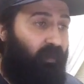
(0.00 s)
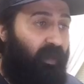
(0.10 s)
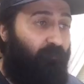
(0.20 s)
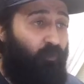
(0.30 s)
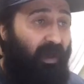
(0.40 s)

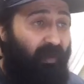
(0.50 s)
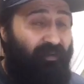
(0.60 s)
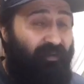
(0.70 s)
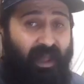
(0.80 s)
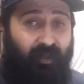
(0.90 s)
if you have
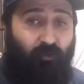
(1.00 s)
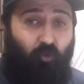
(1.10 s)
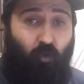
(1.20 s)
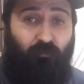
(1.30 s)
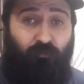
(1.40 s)
an
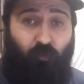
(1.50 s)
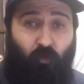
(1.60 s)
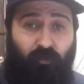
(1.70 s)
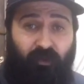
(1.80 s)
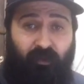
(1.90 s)
Android
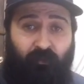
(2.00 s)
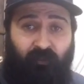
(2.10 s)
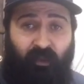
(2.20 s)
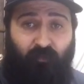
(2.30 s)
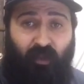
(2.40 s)
phone,
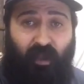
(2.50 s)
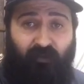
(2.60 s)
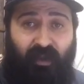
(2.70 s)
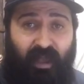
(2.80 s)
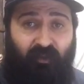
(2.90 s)
if you have
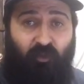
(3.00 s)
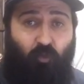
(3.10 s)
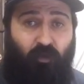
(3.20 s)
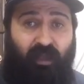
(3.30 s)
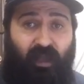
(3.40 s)
an
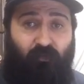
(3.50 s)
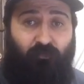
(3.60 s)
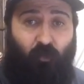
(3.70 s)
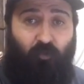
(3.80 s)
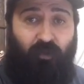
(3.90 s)
Android
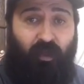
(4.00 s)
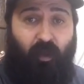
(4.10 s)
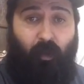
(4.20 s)
phone,